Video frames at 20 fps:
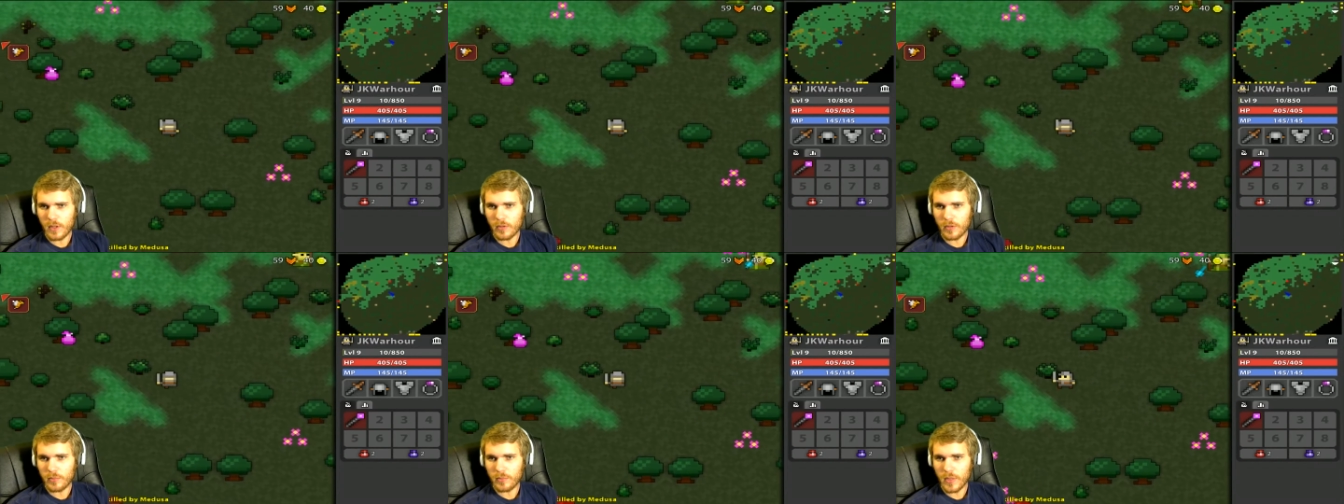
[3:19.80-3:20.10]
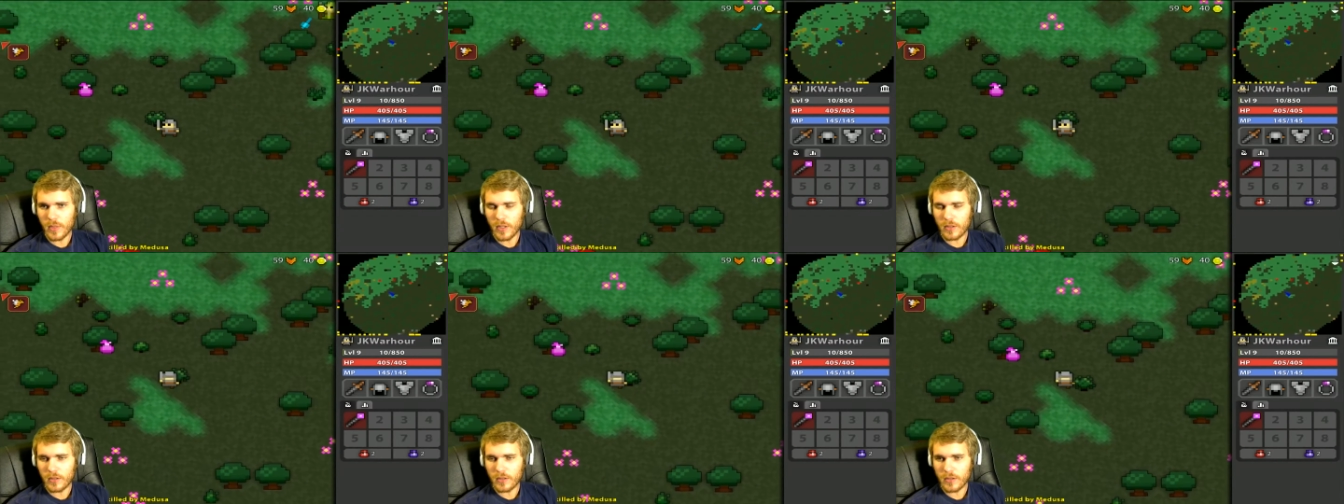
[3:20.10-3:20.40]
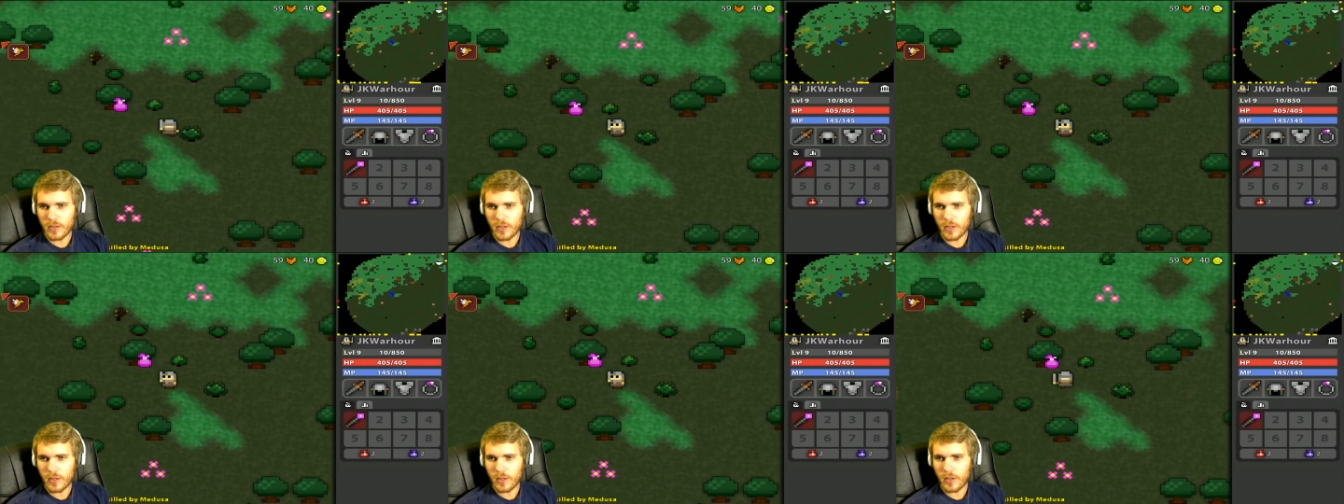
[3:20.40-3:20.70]
Man, piece of
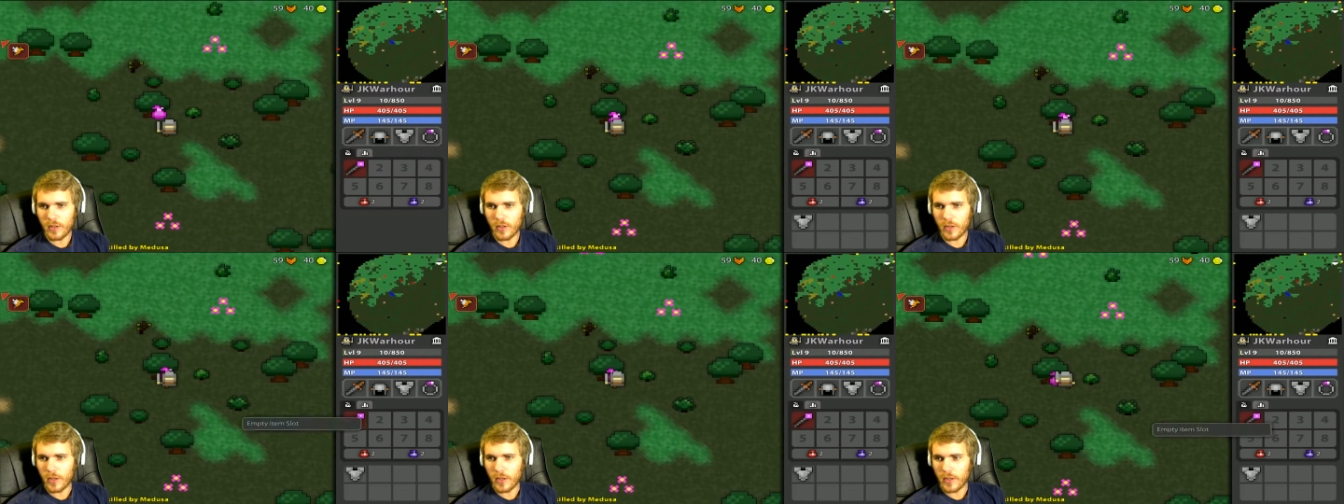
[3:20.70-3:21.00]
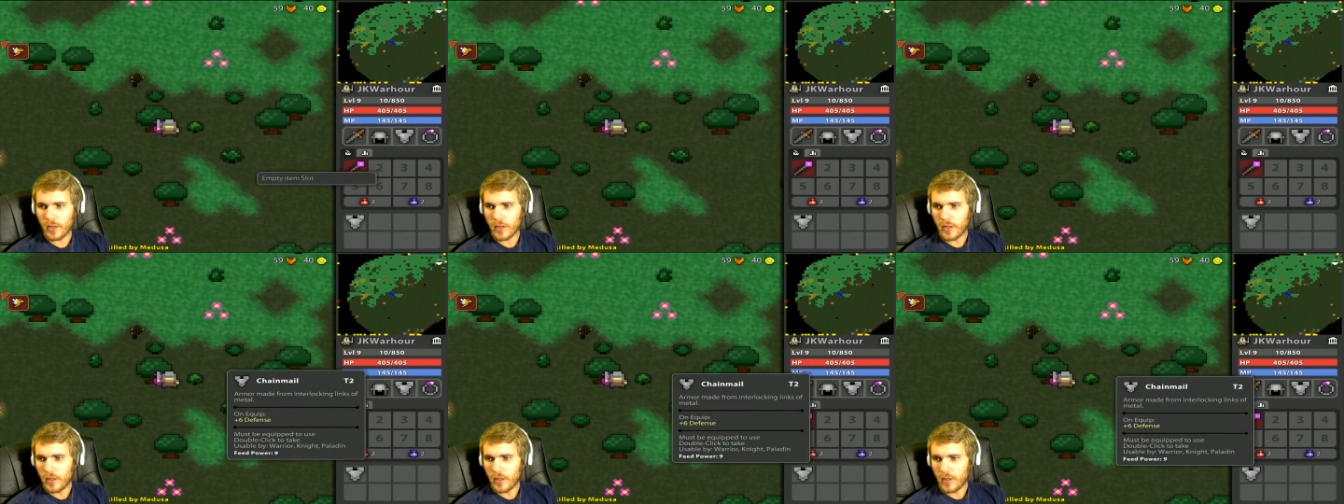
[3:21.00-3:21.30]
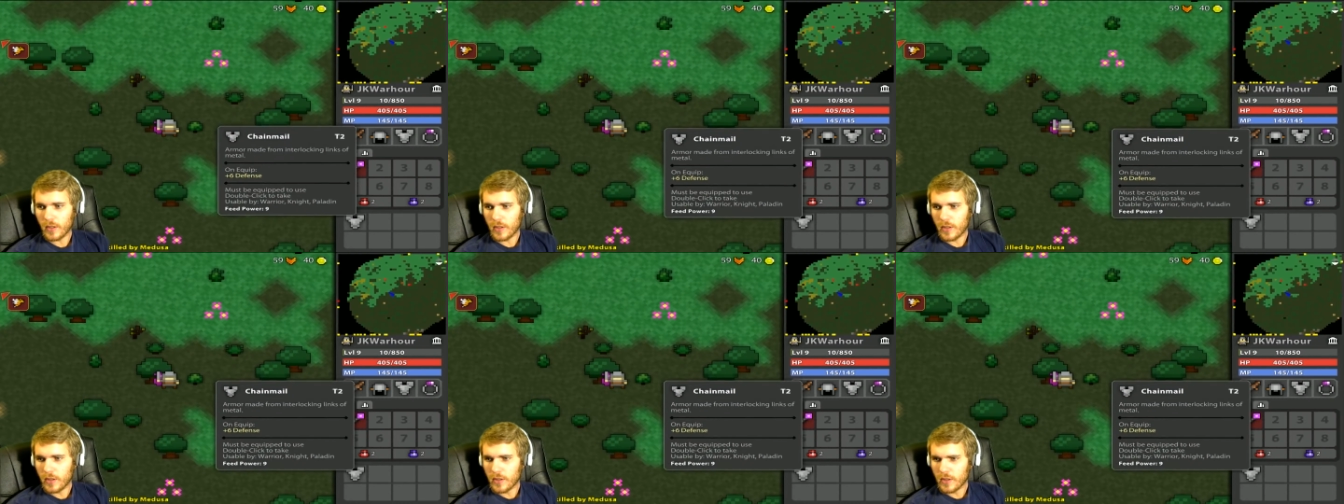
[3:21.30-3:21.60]
shit. Okay.
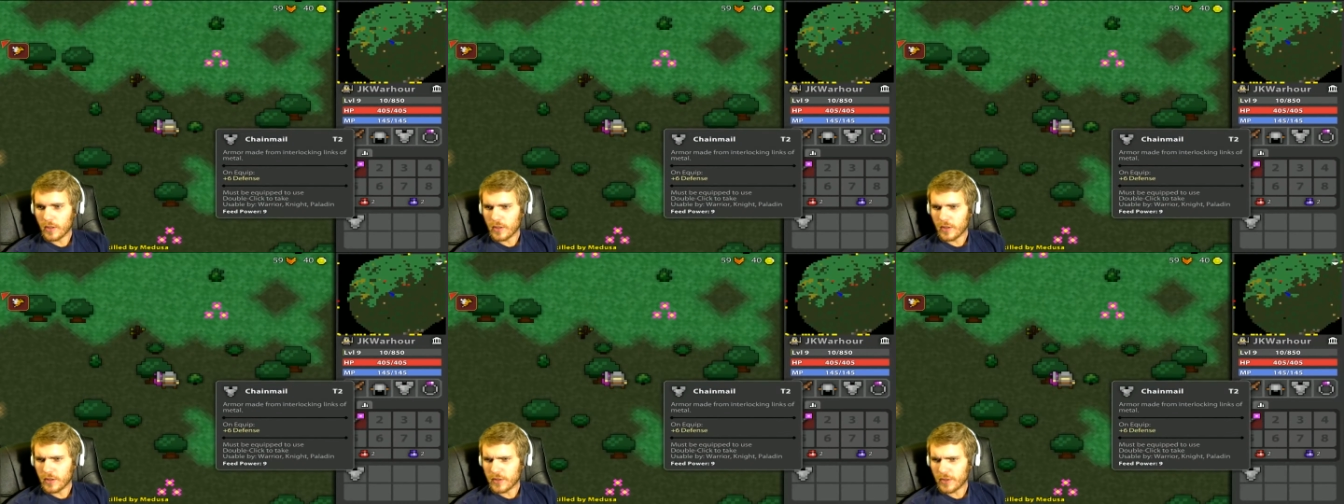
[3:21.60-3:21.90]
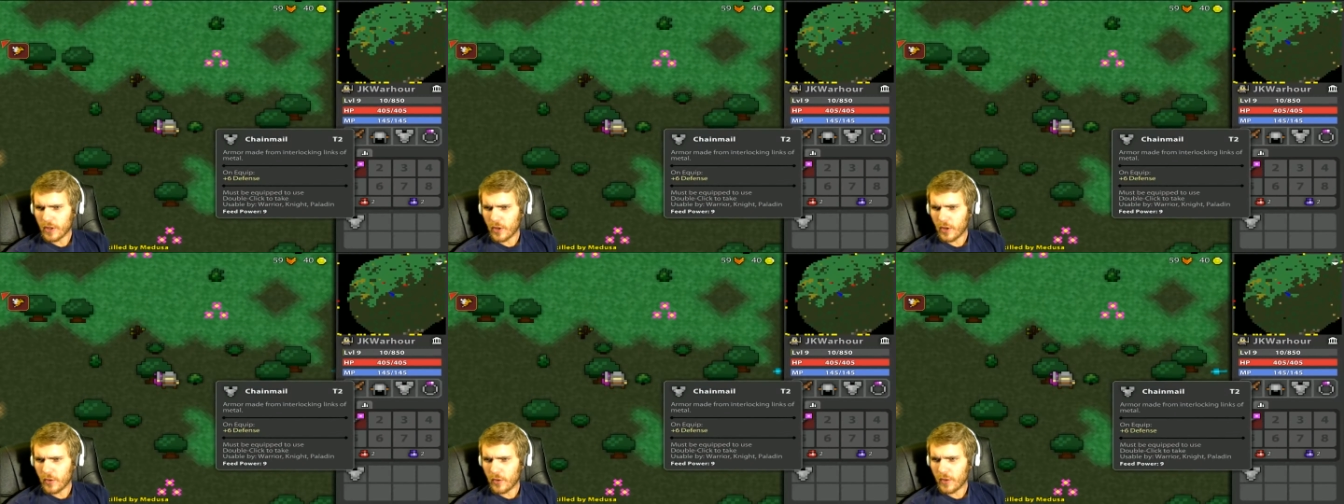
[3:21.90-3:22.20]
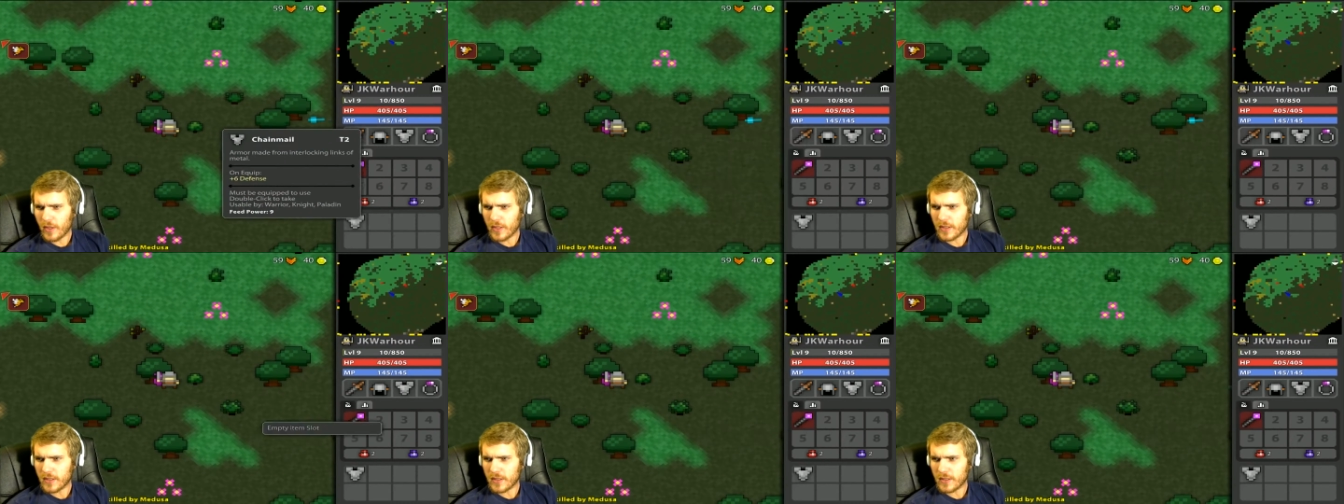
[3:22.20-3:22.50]

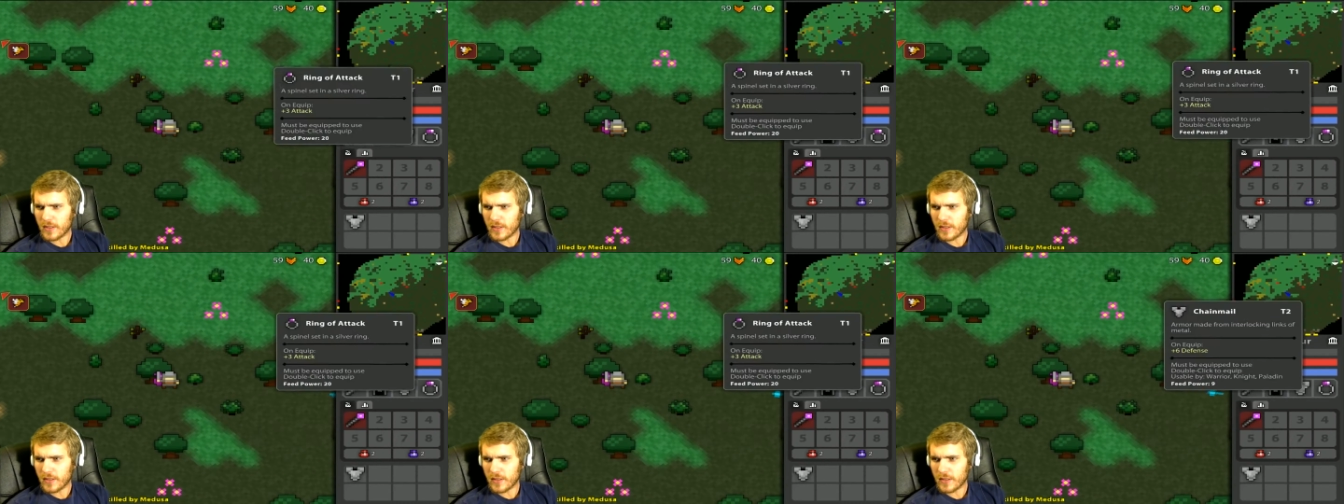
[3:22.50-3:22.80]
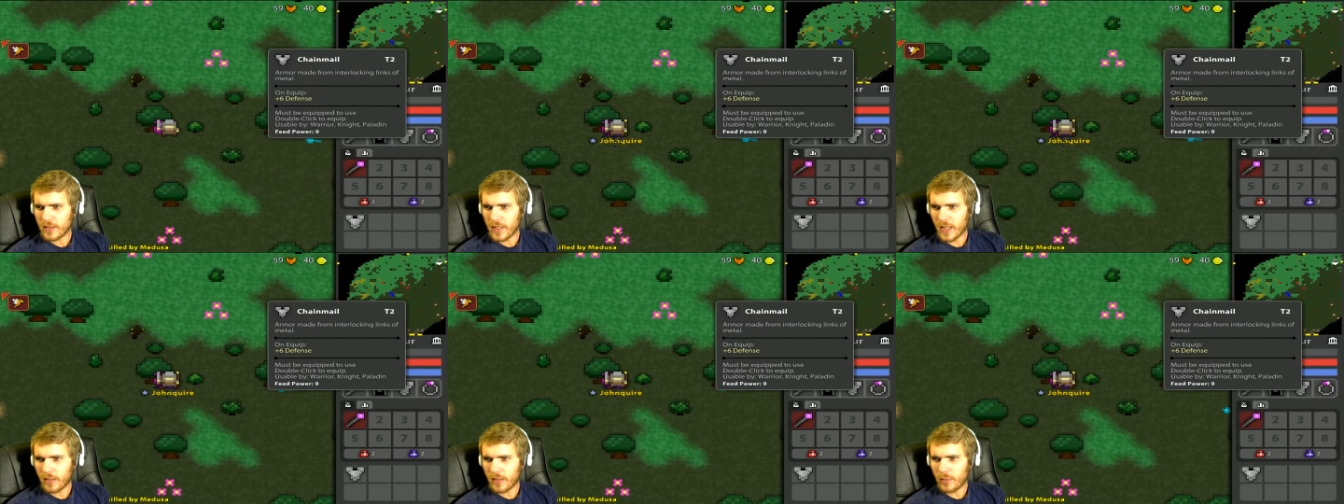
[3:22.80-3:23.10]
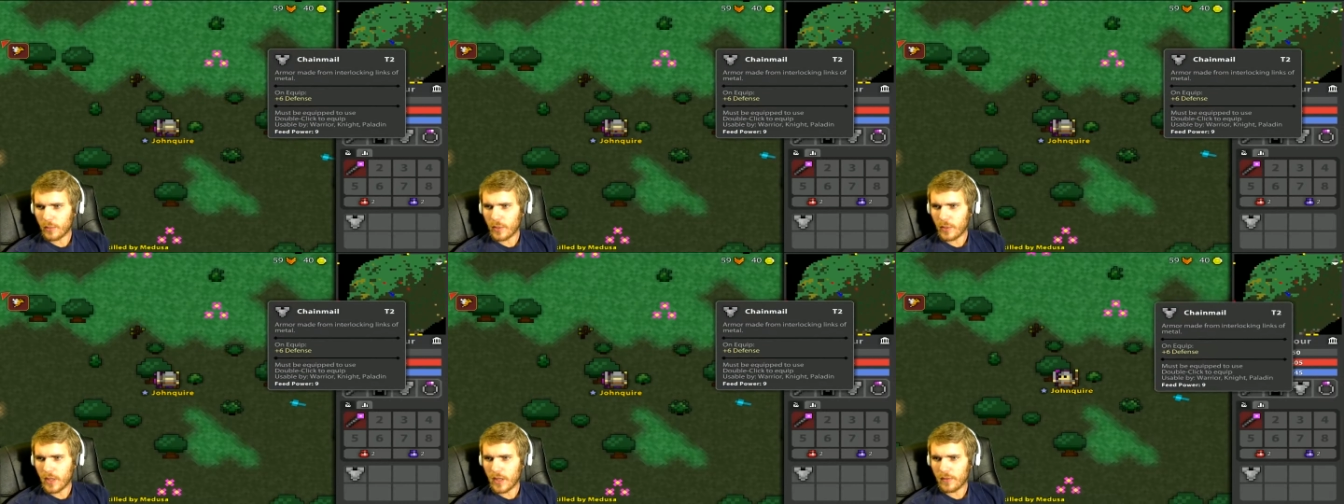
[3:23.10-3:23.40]
So this is exactly what